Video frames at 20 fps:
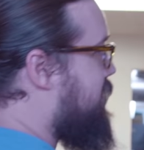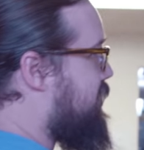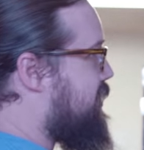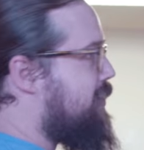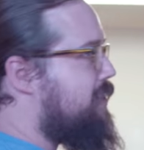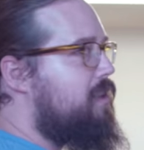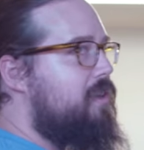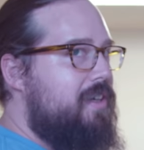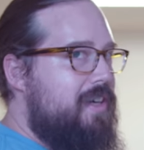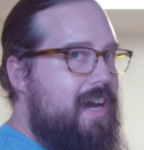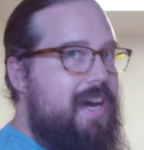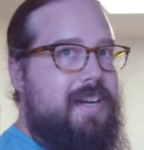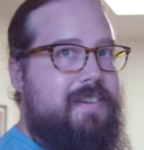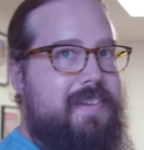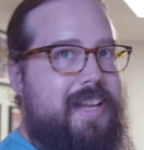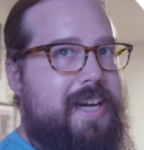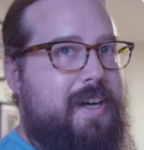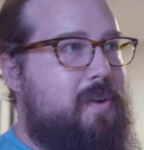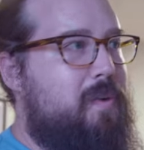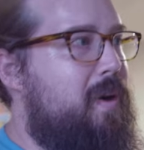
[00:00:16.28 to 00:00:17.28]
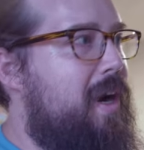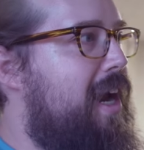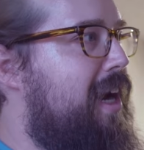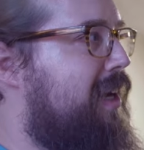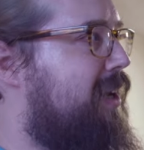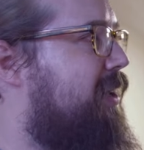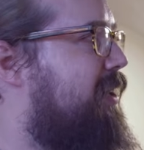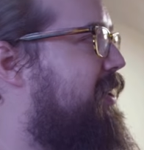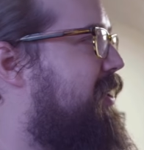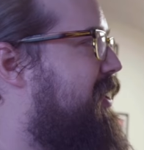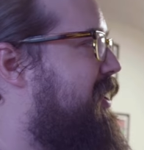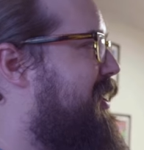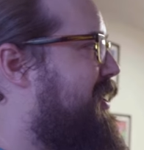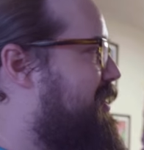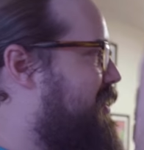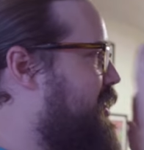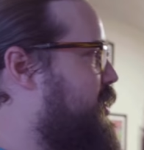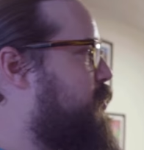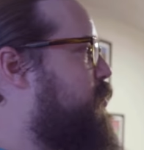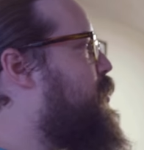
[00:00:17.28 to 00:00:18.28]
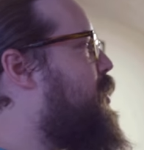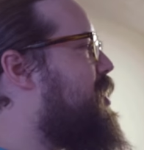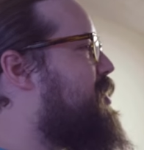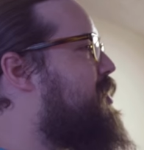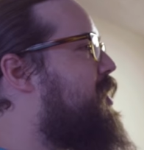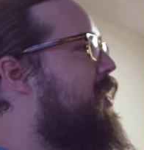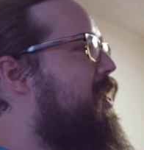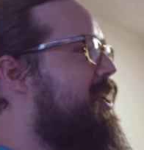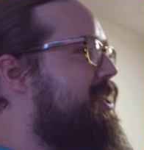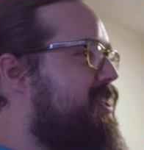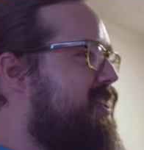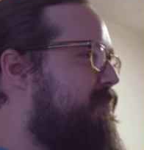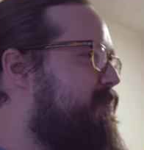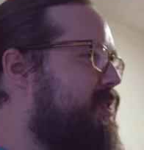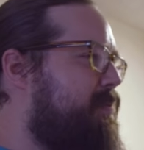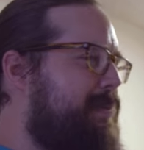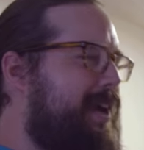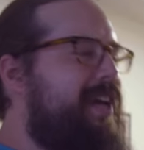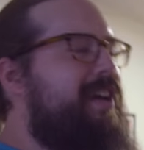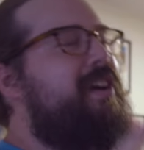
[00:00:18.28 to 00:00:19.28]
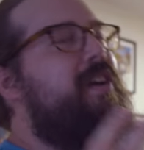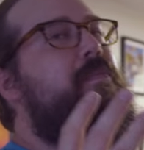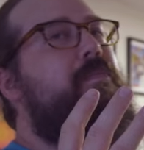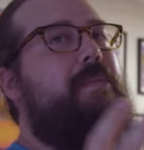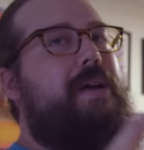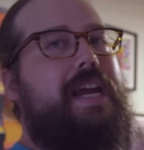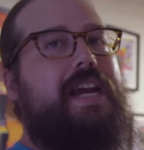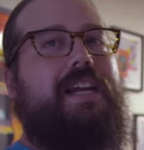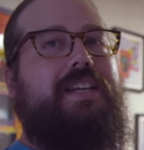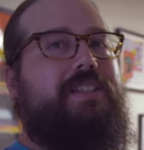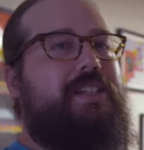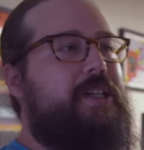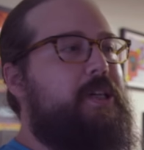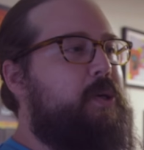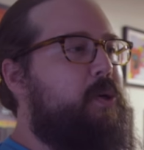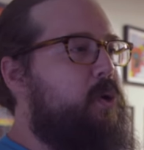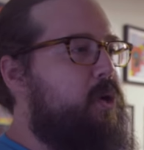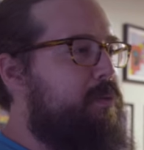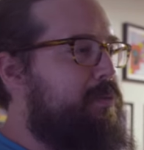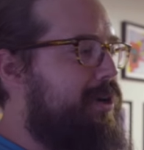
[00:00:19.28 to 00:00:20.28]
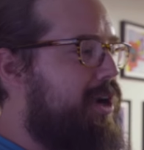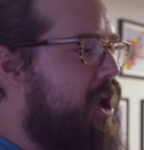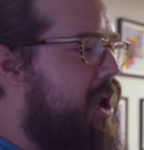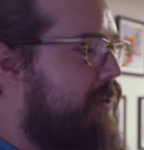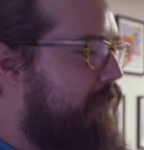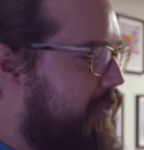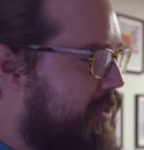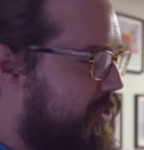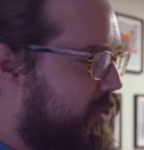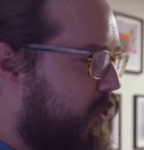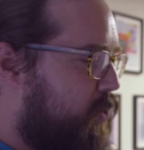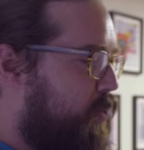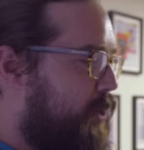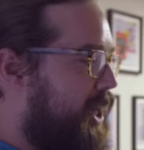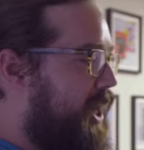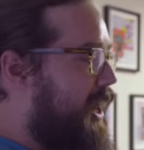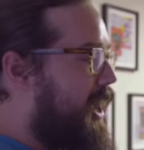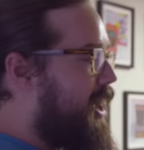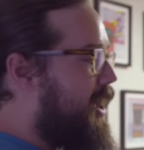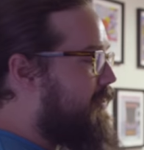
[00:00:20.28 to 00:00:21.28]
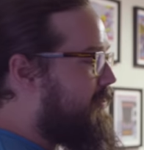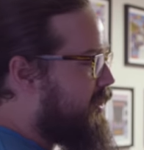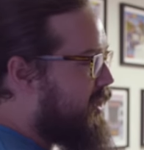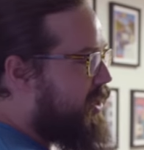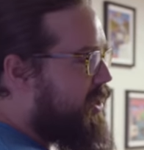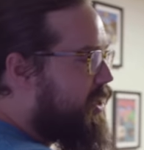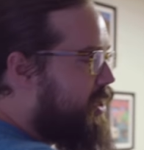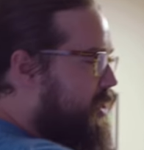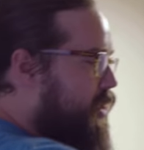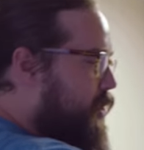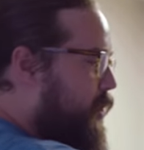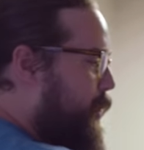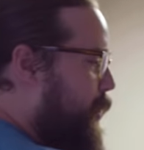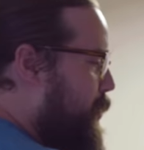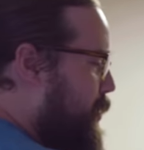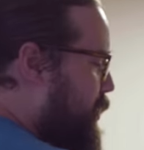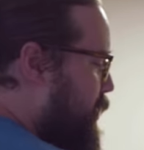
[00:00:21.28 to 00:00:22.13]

it's gonna look kind of like a wreck, this was our attempt to make an amazing corporate office. So we have two